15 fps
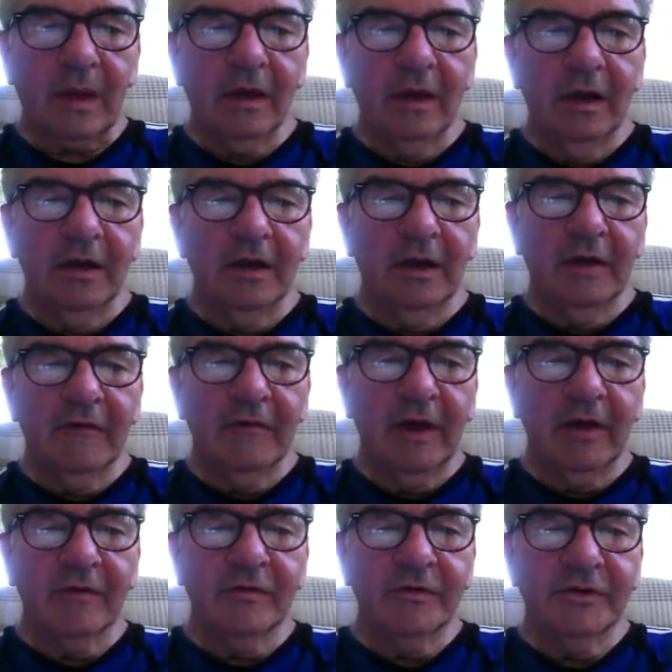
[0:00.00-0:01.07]
And now I
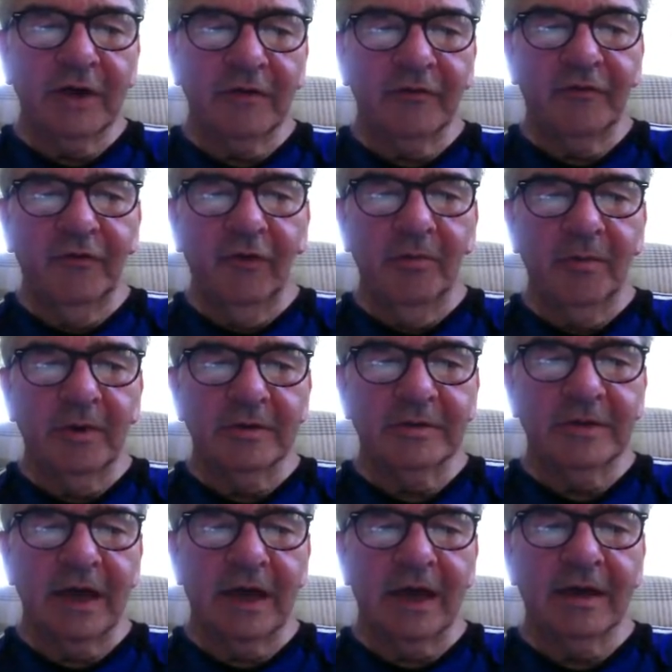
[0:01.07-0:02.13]
should have formulas
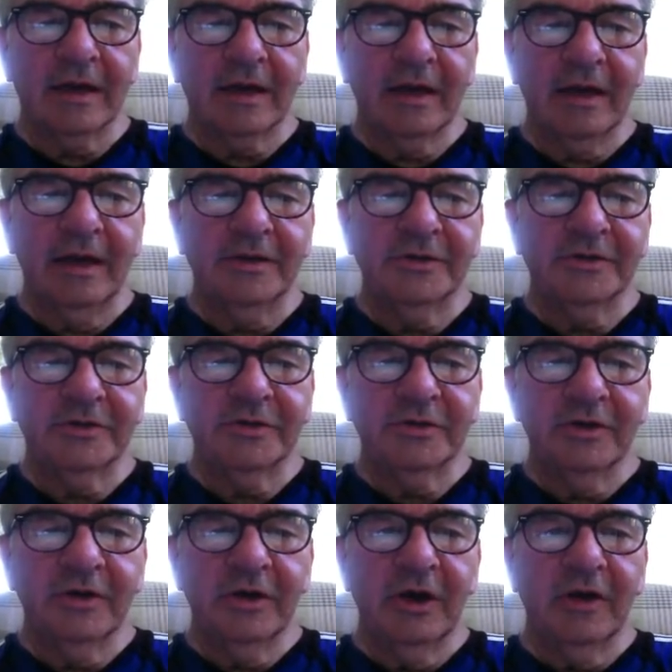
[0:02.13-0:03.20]
that add each
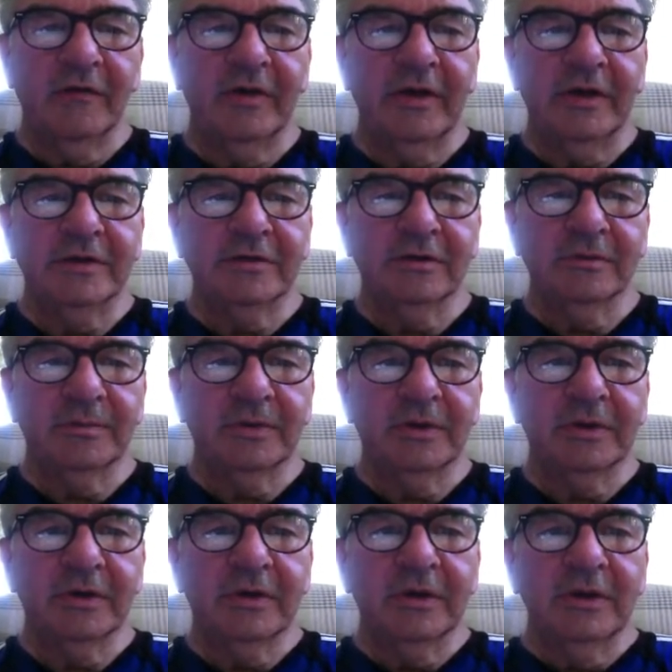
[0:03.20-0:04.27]
of these up.
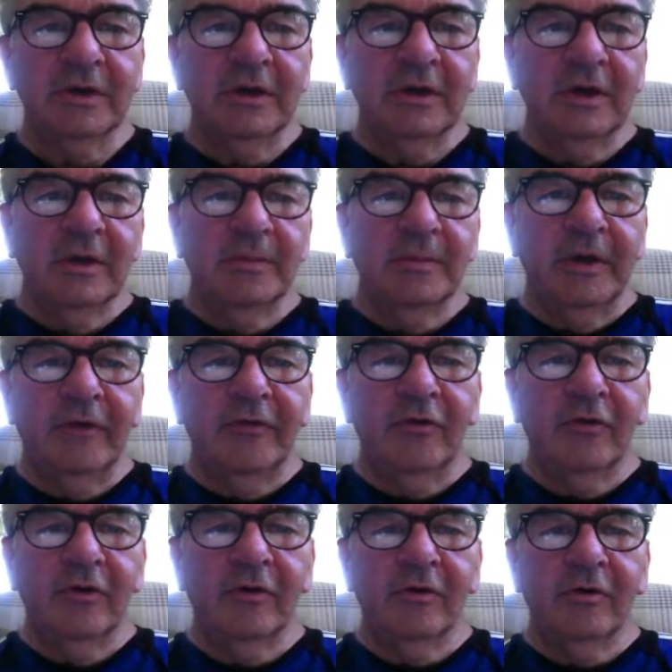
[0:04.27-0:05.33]

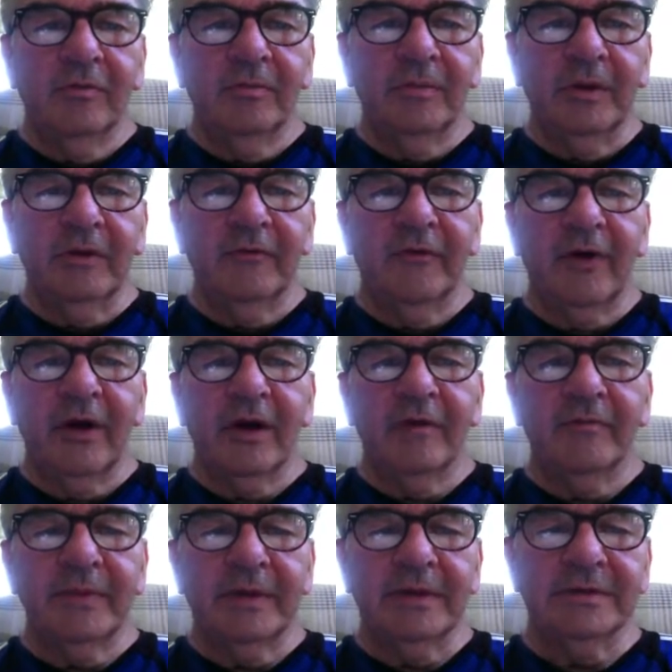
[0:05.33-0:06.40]
B4, B5,
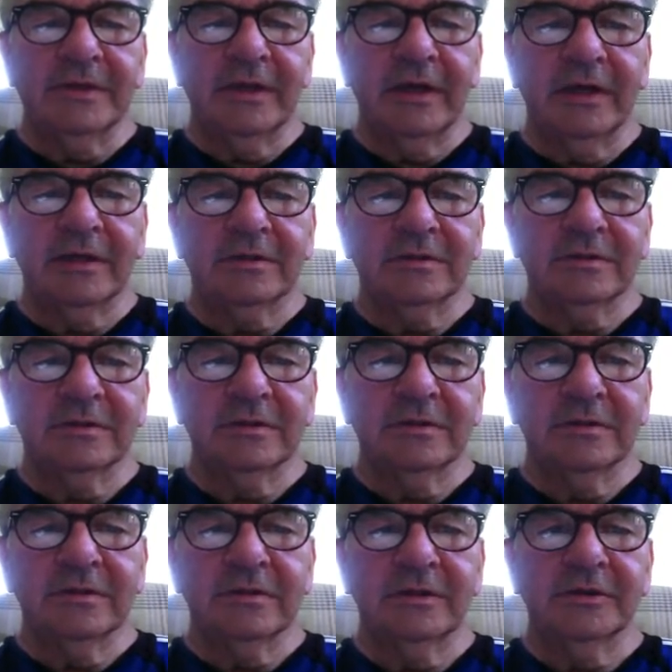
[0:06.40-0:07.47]
B6.
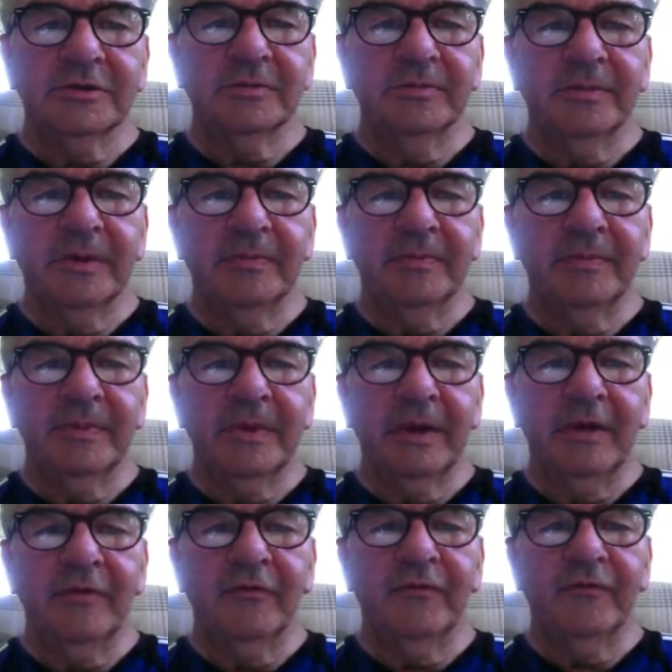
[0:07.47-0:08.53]
This should be
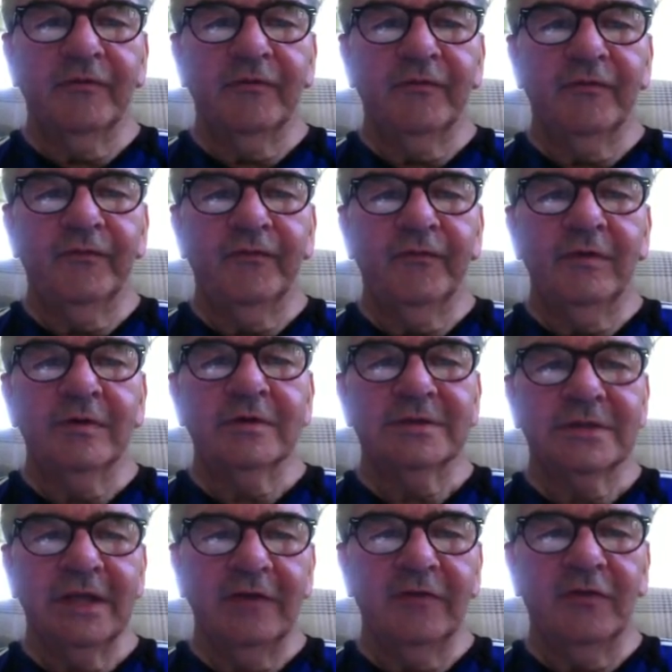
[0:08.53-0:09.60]

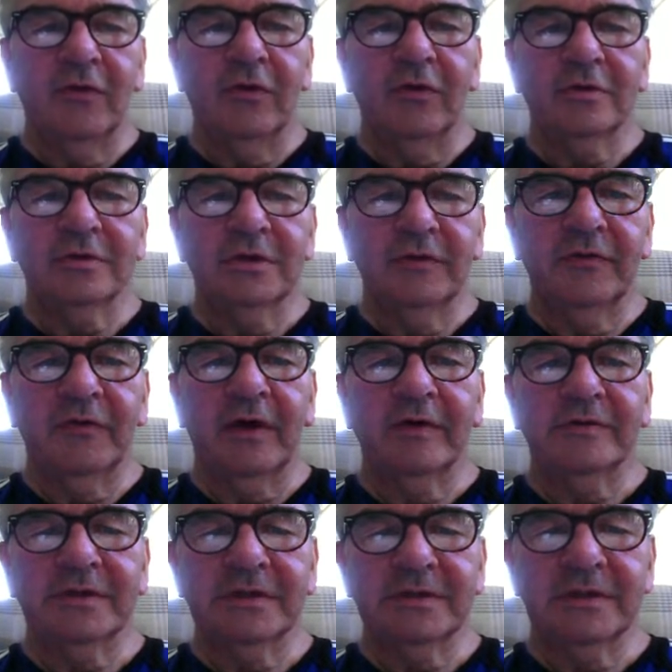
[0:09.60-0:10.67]
C4,
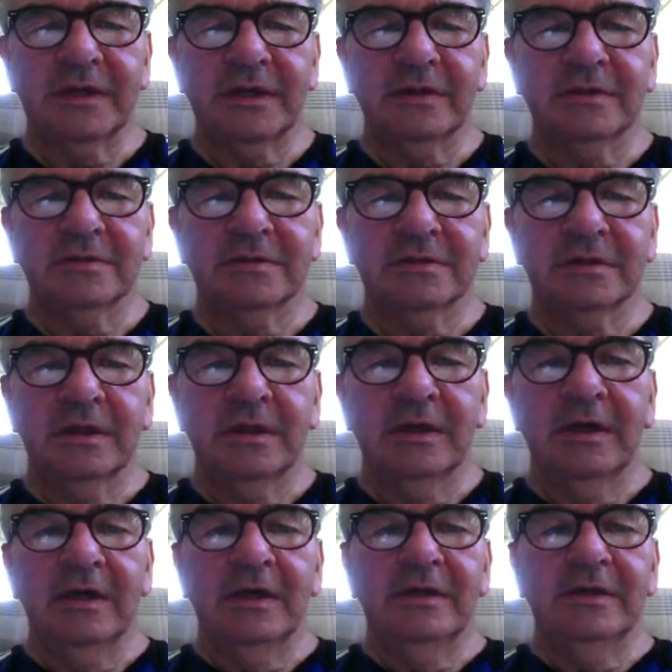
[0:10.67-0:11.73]
C5, C6,
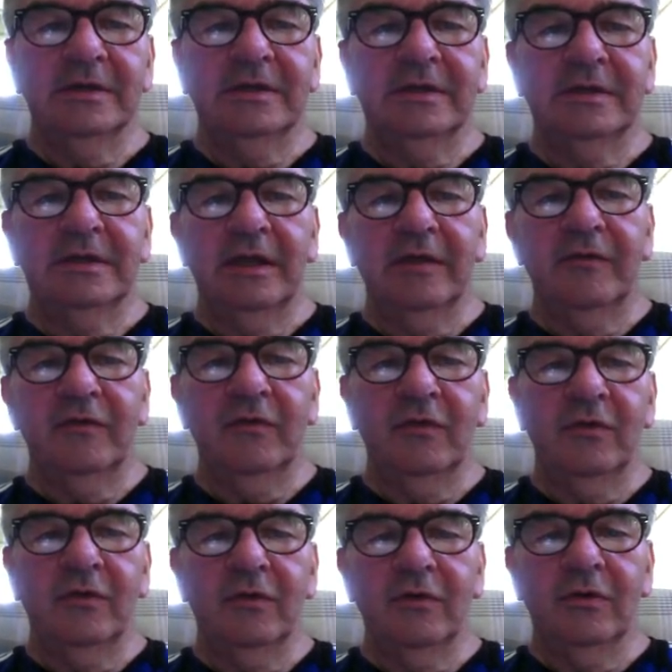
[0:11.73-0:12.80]

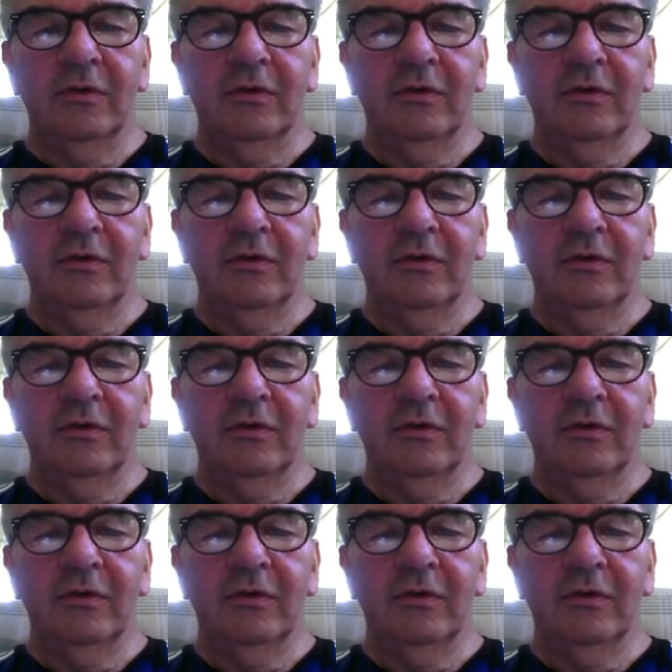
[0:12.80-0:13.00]
D4.